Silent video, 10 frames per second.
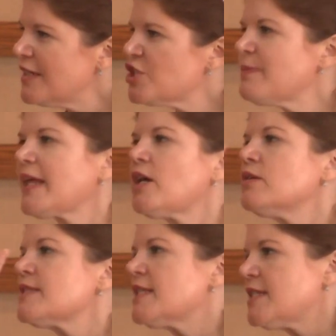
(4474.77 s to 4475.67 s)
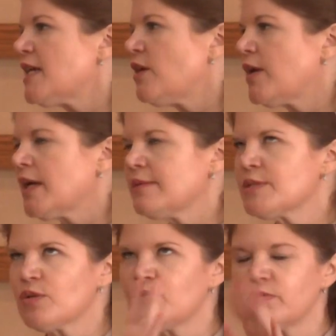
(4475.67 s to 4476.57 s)
And she'd be like, oh, sit down, I am
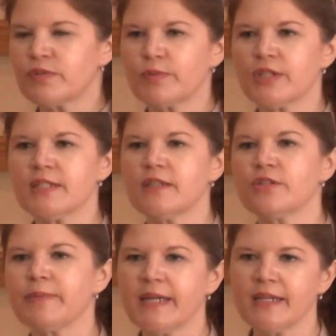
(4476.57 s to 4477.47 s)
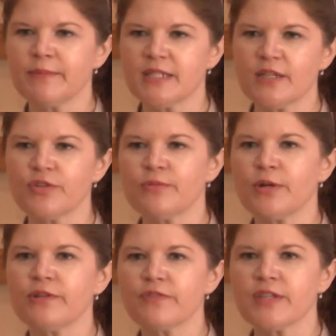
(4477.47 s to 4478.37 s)
so overworked and underpaid, I'm gonna tell you
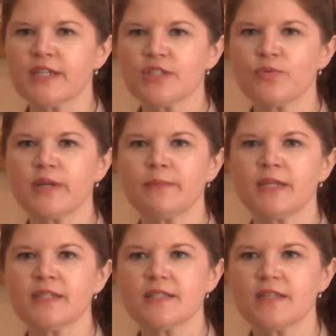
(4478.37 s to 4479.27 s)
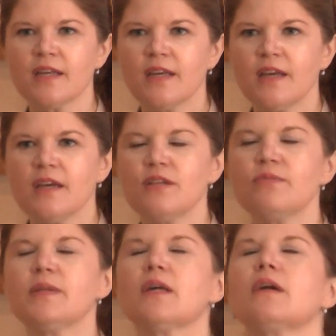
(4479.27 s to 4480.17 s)
about it for the next 20 minutes.
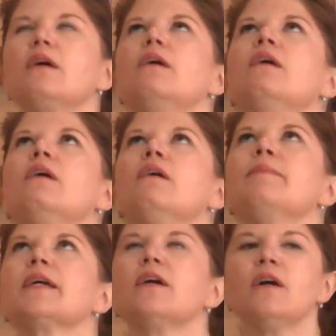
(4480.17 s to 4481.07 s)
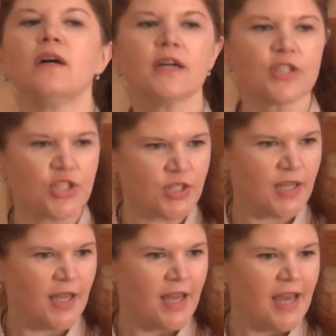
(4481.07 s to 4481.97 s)
You'd be like, oh my gosh.
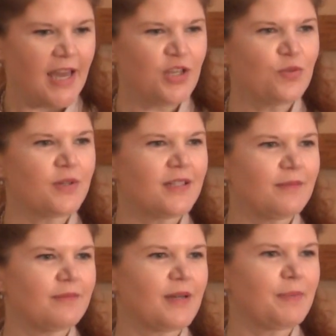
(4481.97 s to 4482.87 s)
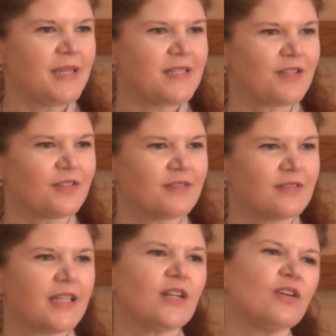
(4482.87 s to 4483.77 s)
And you would appease her,
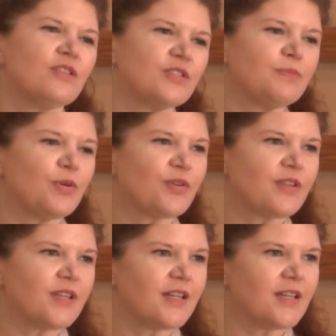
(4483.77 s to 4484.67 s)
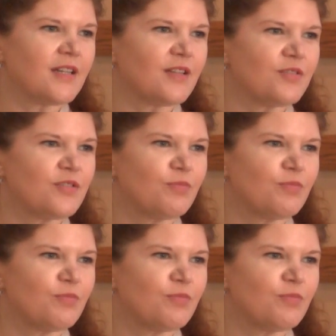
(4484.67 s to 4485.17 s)
like, oh, you poor thing, you